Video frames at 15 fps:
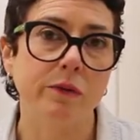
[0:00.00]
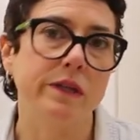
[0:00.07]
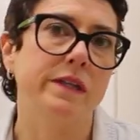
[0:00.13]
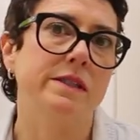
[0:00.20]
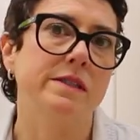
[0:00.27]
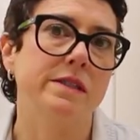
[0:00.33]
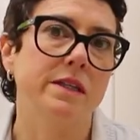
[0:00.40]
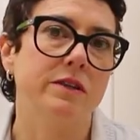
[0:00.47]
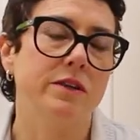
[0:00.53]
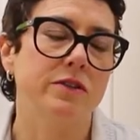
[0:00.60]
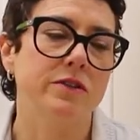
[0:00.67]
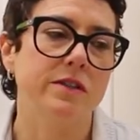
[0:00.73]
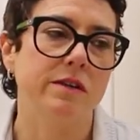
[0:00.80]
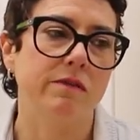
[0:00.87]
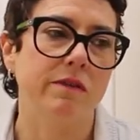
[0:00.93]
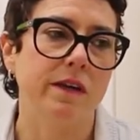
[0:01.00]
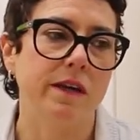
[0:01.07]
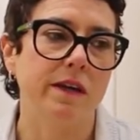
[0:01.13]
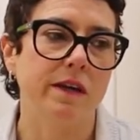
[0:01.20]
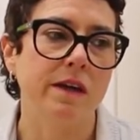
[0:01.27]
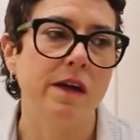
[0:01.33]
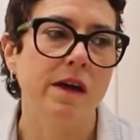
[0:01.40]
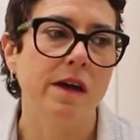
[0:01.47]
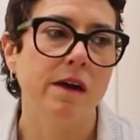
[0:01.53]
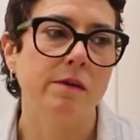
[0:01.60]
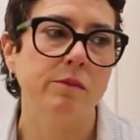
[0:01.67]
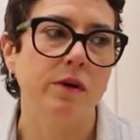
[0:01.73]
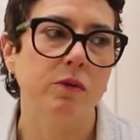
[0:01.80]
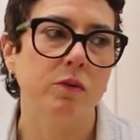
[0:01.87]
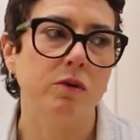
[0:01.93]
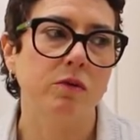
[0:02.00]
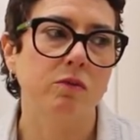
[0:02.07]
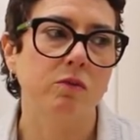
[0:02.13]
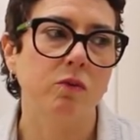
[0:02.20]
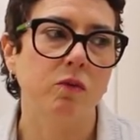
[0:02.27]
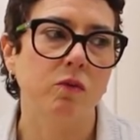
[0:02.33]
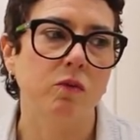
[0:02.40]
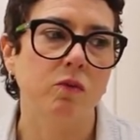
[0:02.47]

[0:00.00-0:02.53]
we can see their CV, but we're